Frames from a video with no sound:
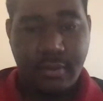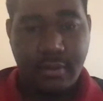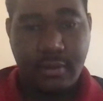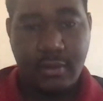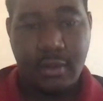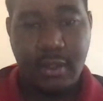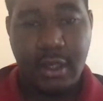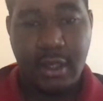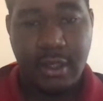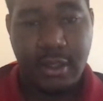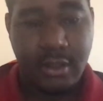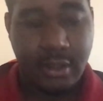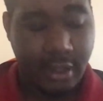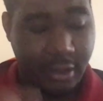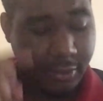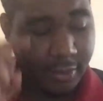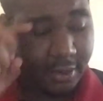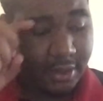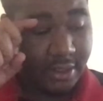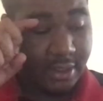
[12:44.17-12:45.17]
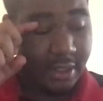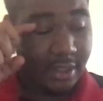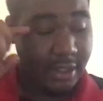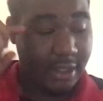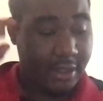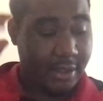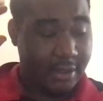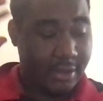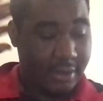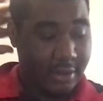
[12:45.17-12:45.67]
And I would say
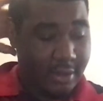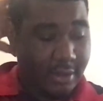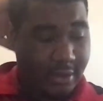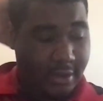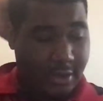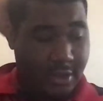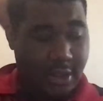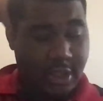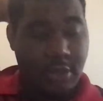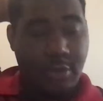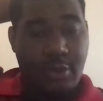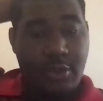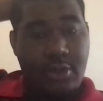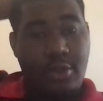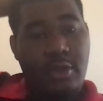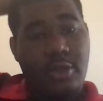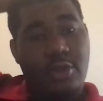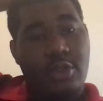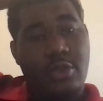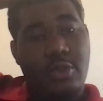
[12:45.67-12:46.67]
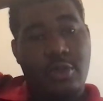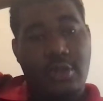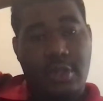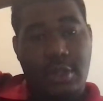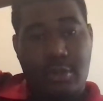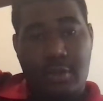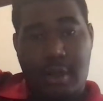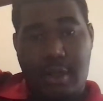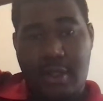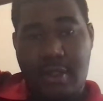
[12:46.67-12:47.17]
that she was good. She was a
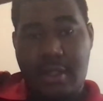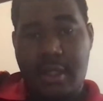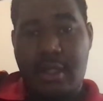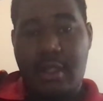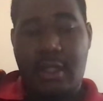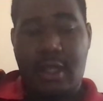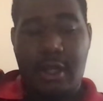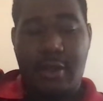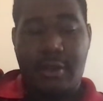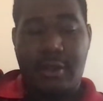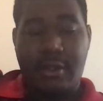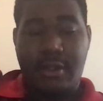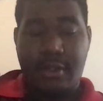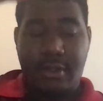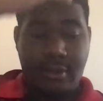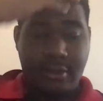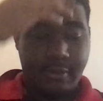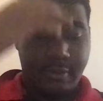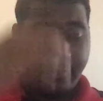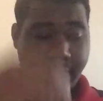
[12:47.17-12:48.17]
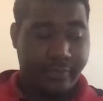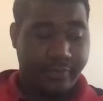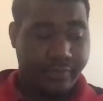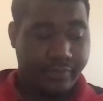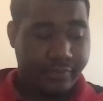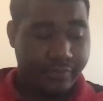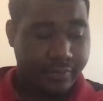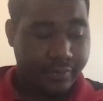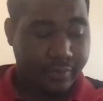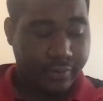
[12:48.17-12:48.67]
great side character.
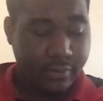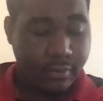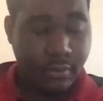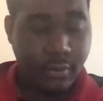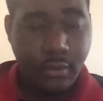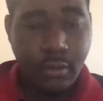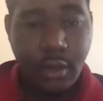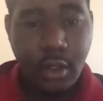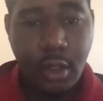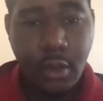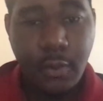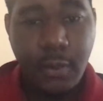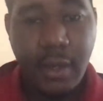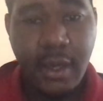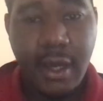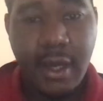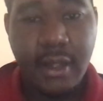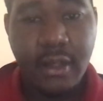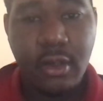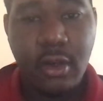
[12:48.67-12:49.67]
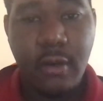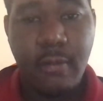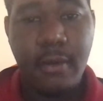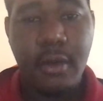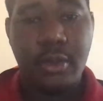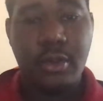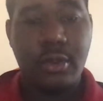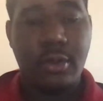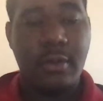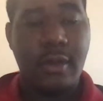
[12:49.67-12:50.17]
We had
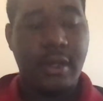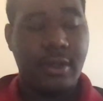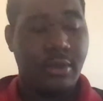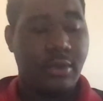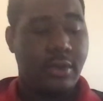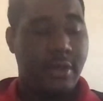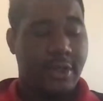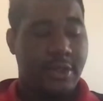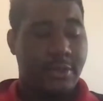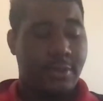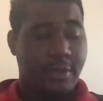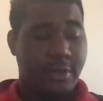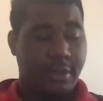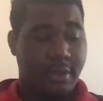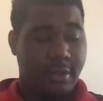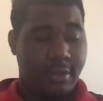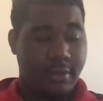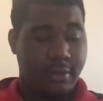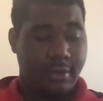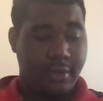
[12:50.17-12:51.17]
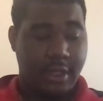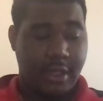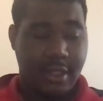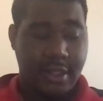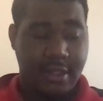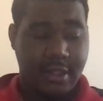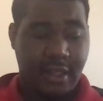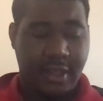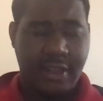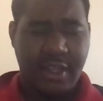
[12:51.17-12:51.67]
Commander Ratner as well.
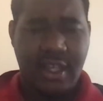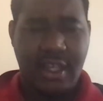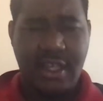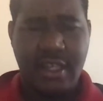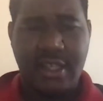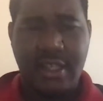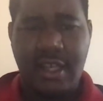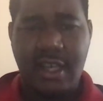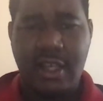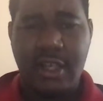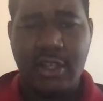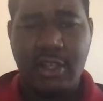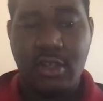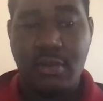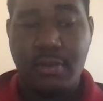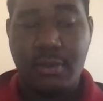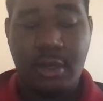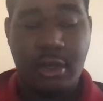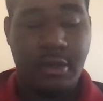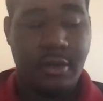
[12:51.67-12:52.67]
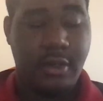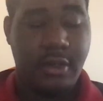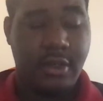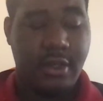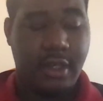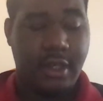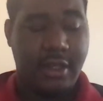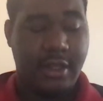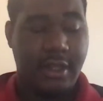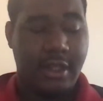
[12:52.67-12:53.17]
I think he's Kelly's superior.
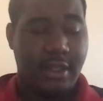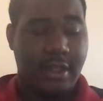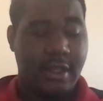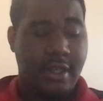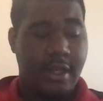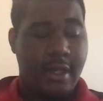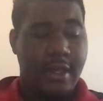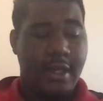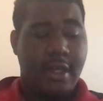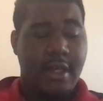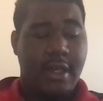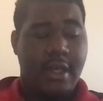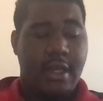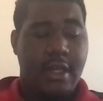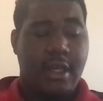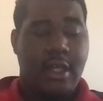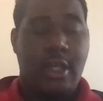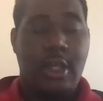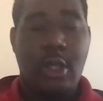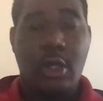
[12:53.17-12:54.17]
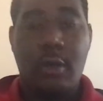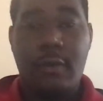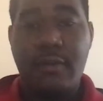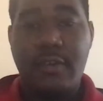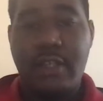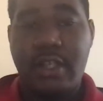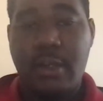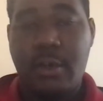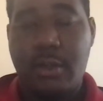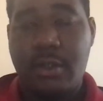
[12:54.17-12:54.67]
I think he
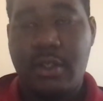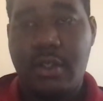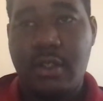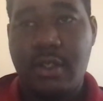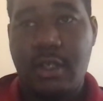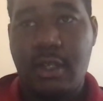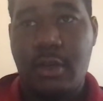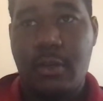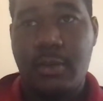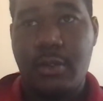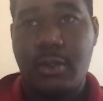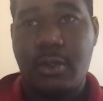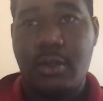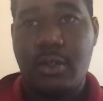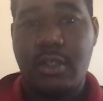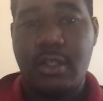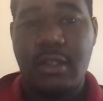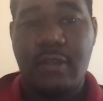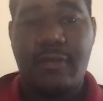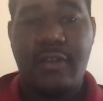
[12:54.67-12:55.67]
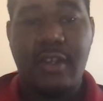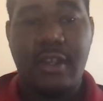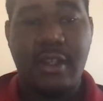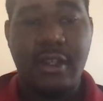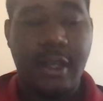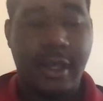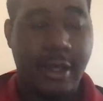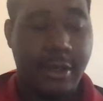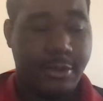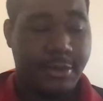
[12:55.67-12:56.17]
obviously wanted to help the Doctor defeat
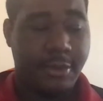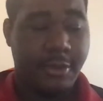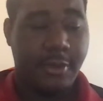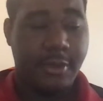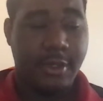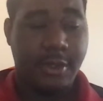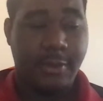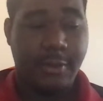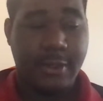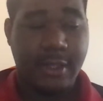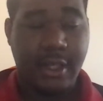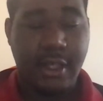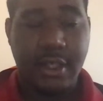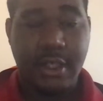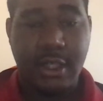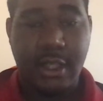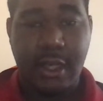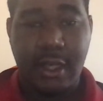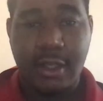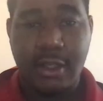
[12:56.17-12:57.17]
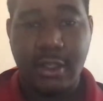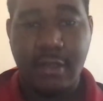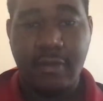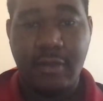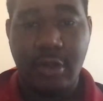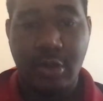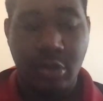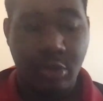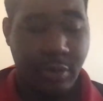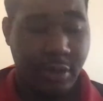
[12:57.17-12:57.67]
the Isours and was actually
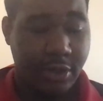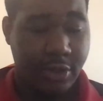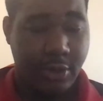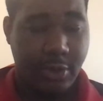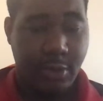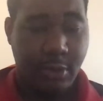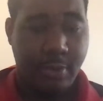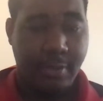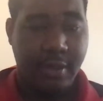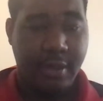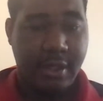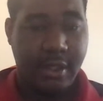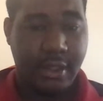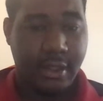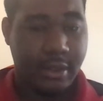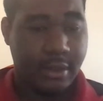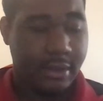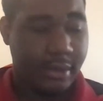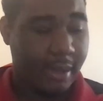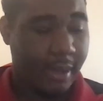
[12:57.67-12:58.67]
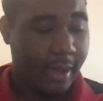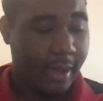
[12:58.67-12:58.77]
actively doing so, but then